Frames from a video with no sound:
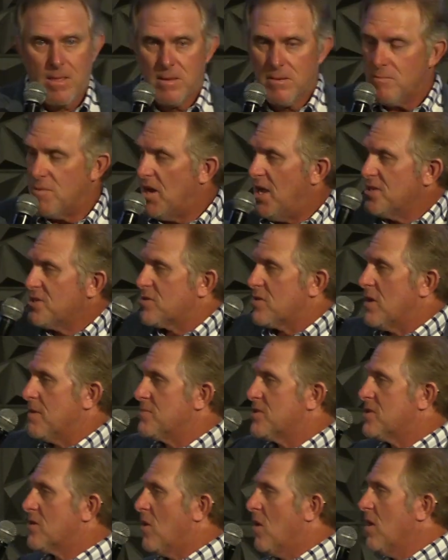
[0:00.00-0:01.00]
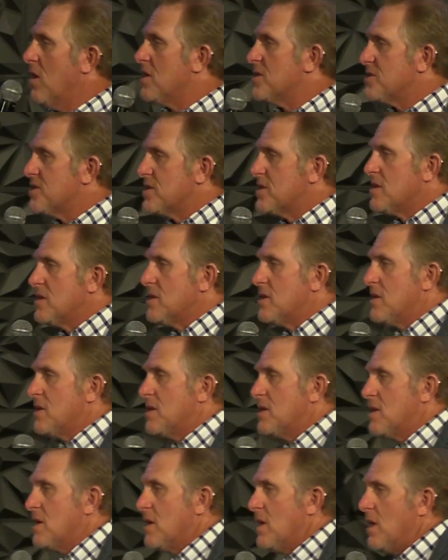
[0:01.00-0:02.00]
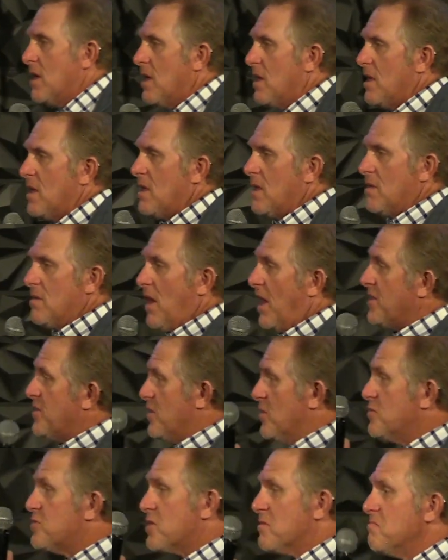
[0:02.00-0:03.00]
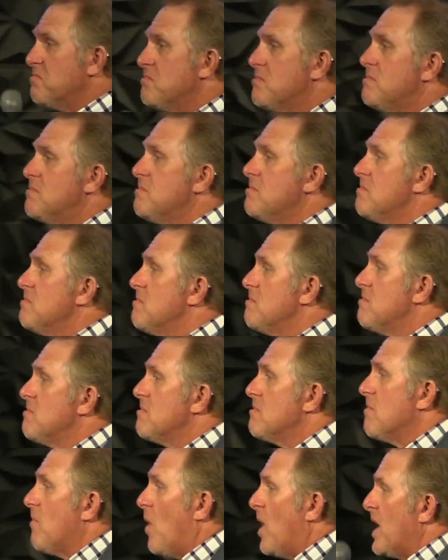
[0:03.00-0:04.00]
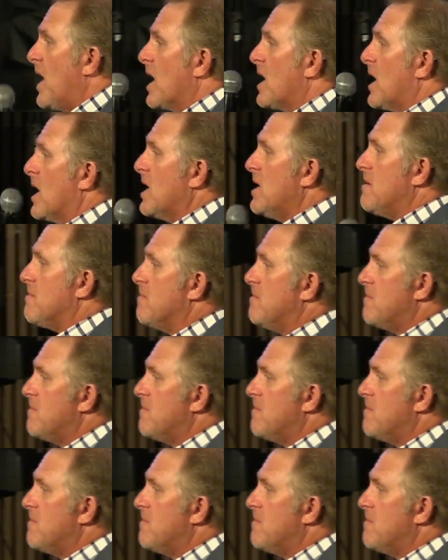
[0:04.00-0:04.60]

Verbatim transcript: But I scrub the toilets. I use them. Why not clean them?